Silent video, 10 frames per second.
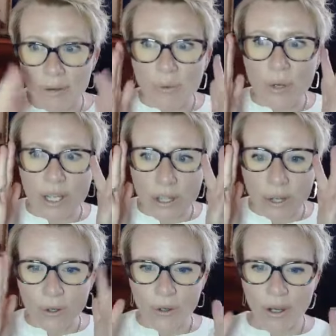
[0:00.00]
where you
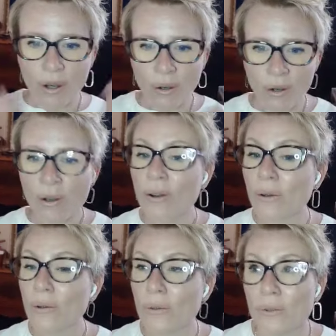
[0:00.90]
go,
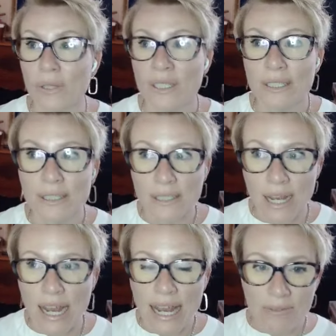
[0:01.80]
oh,
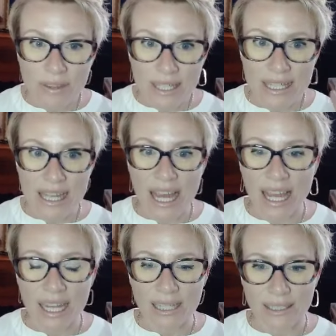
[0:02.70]
I have this
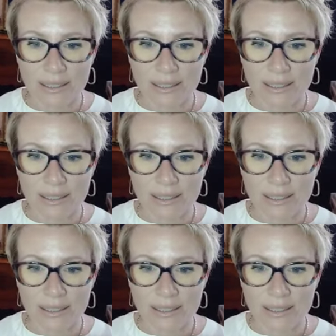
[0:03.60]
thing.